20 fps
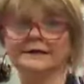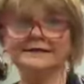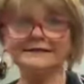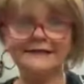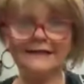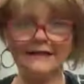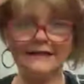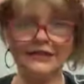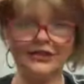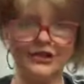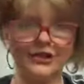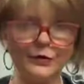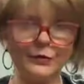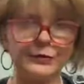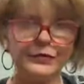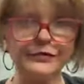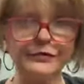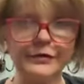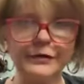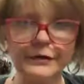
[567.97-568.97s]
Isn't that
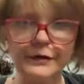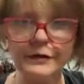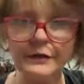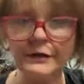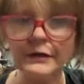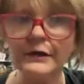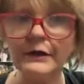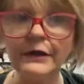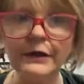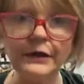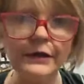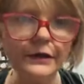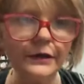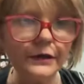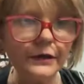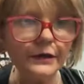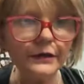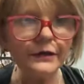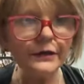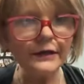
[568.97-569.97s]
cute?
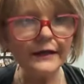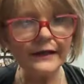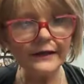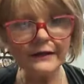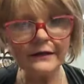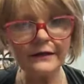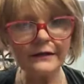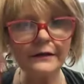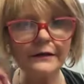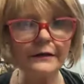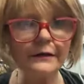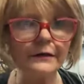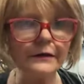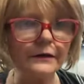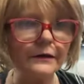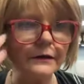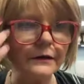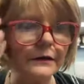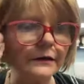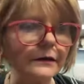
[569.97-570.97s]
You can
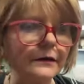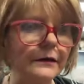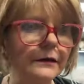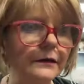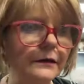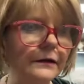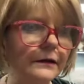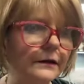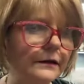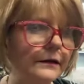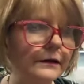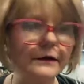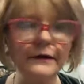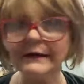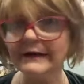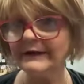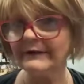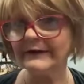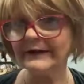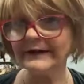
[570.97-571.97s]

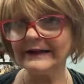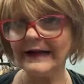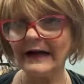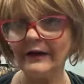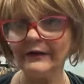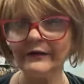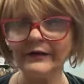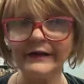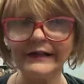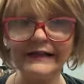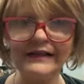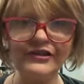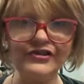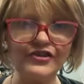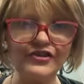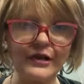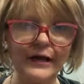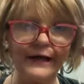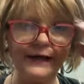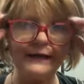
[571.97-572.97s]
leave it down on each
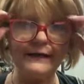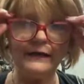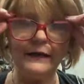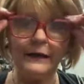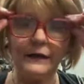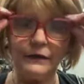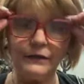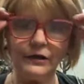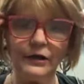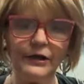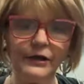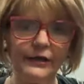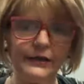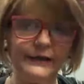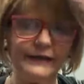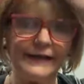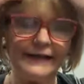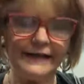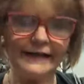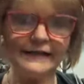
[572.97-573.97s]
side. A lot
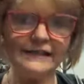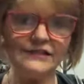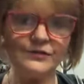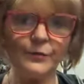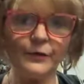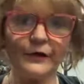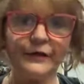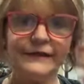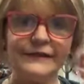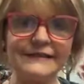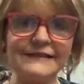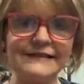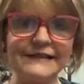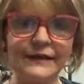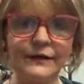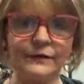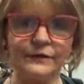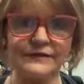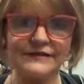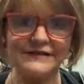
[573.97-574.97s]
of ladies wear this
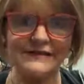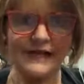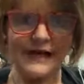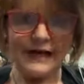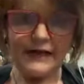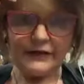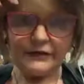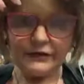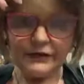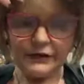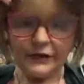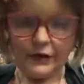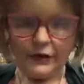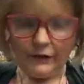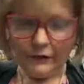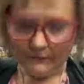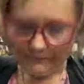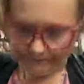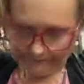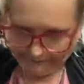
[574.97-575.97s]
little style, you
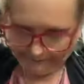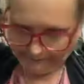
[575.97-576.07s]
know?